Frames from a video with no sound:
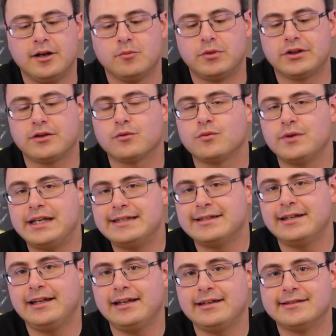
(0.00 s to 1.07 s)
But the
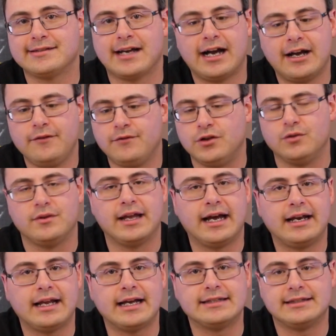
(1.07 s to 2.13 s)
reason is I view
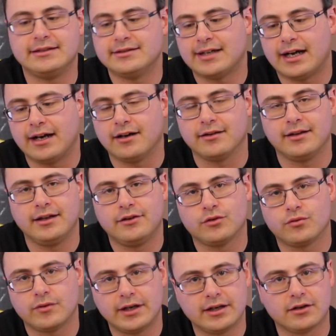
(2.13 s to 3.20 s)
that as entirely
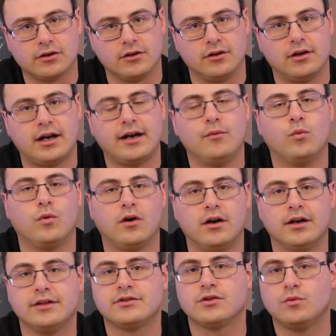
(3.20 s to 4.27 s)
critical. I
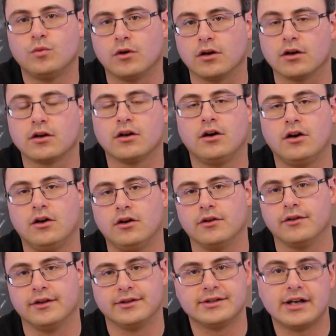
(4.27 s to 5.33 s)
want it to work all
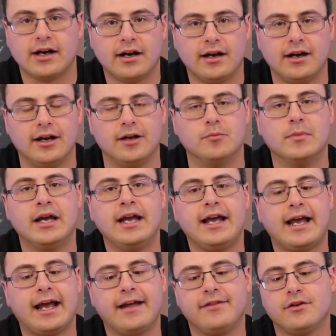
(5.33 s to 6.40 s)
the time.
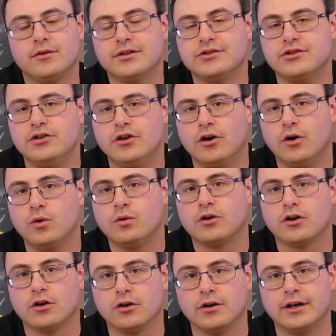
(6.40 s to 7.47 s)
And there is no
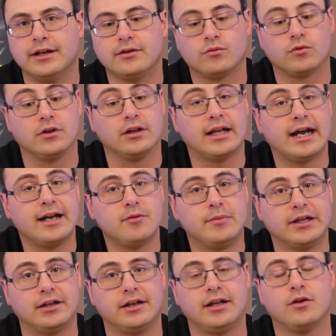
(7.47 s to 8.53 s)
current
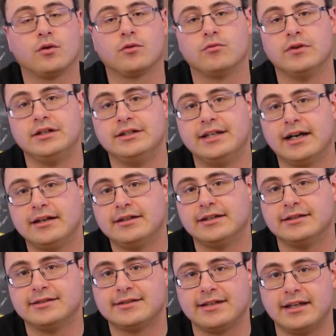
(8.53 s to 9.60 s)
reliability or
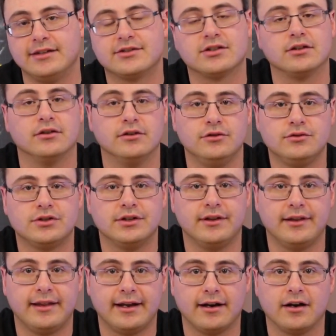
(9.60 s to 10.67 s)
redundancy
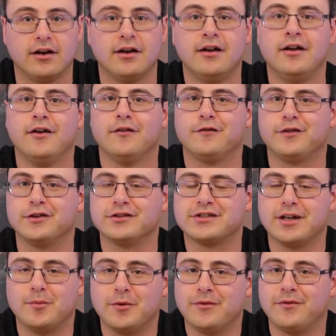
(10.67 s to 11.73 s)
solution there for
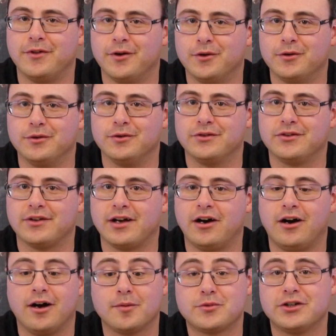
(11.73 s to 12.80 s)
some of those
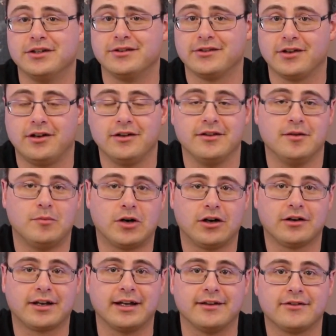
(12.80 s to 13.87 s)
options on the
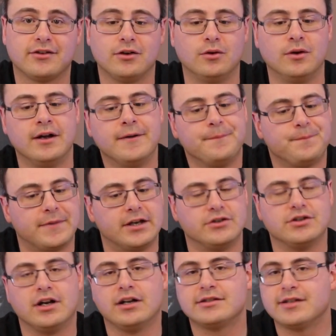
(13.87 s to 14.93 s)
market. So there's
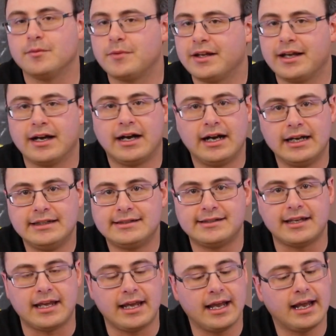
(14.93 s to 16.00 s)
not something I
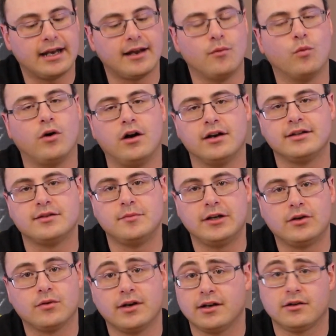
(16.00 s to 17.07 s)
see, and I want it to be
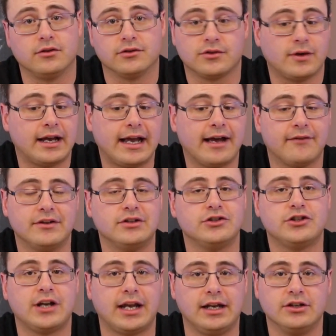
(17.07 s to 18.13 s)
critical, so I haven't
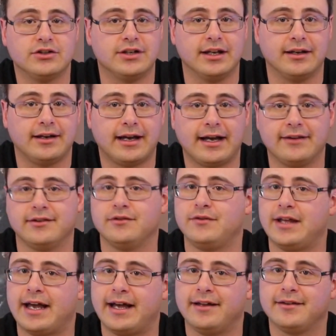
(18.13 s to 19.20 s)
changed it as of
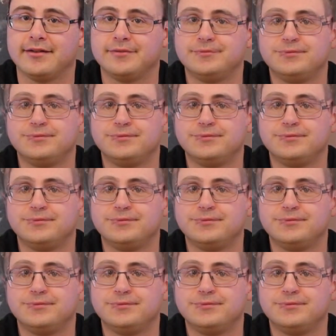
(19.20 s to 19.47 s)
yet.